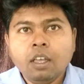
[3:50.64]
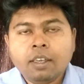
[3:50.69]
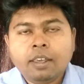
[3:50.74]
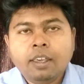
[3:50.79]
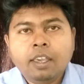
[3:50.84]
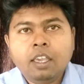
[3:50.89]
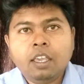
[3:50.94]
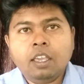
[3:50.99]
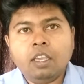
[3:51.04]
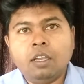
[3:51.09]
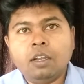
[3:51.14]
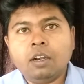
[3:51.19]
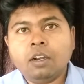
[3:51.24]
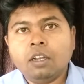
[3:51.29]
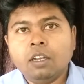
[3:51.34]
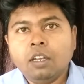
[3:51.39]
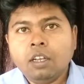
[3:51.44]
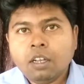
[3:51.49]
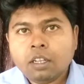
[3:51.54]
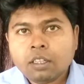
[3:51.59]
Here,
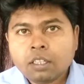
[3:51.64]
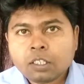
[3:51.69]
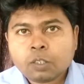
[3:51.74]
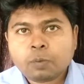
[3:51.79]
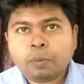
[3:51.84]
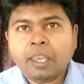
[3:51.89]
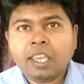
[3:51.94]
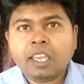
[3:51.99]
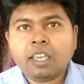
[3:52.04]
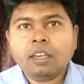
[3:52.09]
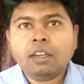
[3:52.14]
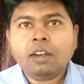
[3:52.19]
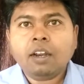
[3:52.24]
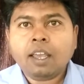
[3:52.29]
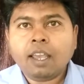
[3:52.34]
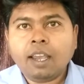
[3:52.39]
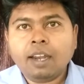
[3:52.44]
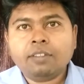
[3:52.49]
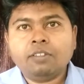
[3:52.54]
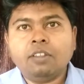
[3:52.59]
the speaker
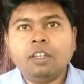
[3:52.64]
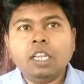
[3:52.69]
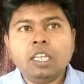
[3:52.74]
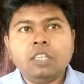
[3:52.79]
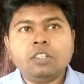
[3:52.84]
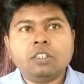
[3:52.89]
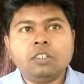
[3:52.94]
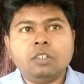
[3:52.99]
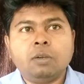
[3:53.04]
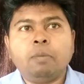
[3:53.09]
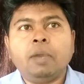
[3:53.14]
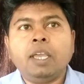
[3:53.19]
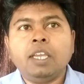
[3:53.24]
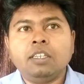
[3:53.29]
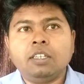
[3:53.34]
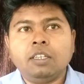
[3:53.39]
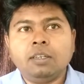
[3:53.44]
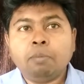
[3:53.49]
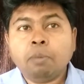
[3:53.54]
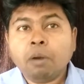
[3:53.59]
and the listener
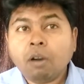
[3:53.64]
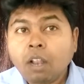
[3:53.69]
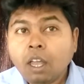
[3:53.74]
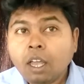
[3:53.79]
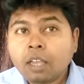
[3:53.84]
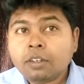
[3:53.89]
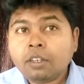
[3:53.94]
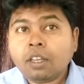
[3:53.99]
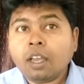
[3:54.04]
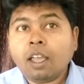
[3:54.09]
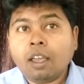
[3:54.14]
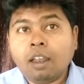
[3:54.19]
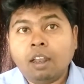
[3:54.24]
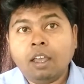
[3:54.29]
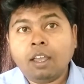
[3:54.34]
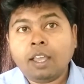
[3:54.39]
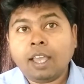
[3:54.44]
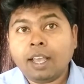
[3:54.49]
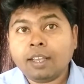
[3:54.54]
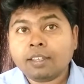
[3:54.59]
maintain polite
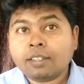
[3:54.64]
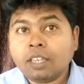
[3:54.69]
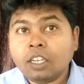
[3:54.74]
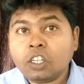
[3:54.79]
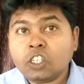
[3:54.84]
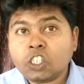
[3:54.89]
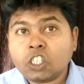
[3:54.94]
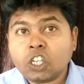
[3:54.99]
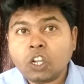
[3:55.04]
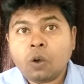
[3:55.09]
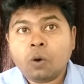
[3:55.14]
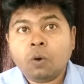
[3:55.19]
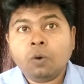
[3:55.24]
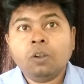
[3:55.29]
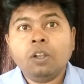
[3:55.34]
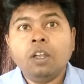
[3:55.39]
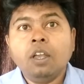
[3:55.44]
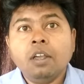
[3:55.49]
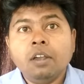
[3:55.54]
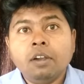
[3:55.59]
dialogue as they show
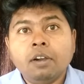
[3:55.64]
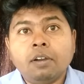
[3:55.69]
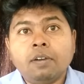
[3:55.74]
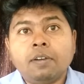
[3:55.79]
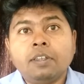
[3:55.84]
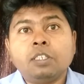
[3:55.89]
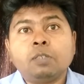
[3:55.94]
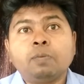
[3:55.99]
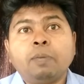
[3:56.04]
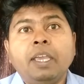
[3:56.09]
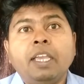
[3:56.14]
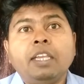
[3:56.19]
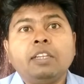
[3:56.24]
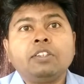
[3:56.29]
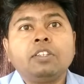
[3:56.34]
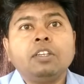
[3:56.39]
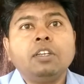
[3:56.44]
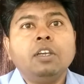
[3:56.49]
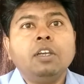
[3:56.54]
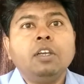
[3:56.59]

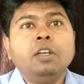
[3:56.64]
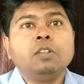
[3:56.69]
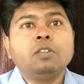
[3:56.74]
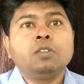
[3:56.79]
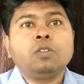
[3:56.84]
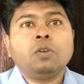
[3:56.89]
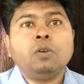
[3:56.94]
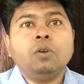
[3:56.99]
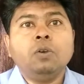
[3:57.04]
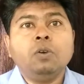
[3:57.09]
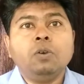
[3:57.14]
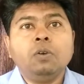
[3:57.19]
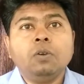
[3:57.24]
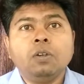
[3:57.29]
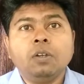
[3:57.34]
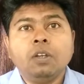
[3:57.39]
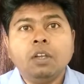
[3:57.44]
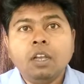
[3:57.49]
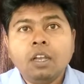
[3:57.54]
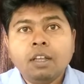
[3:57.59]
respect through
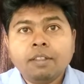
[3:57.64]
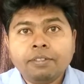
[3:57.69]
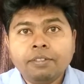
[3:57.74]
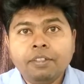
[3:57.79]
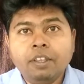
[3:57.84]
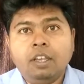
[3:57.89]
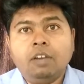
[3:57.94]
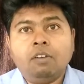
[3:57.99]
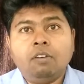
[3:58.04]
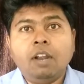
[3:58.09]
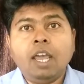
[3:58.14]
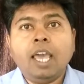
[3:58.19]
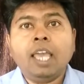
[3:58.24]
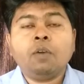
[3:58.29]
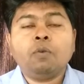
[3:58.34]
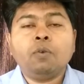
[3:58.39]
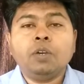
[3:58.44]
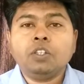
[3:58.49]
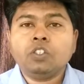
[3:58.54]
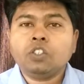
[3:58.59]
their
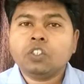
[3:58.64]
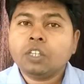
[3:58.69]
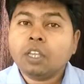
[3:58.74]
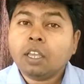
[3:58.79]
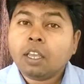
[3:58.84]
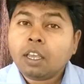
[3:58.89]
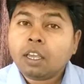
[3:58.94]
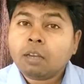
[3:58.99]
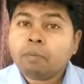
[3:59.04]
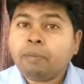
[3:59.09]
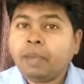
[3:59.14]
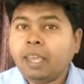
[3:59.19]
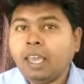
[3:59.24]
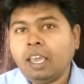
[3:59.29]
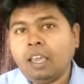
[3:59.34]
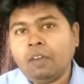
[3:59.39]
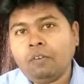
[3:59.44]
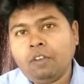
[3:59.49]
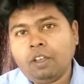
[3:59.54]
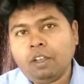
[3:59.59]
language and
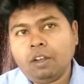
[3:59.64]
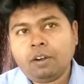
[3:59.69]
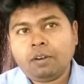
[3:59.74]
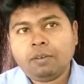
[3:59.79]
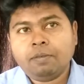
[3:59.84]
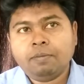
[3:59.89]
behavior.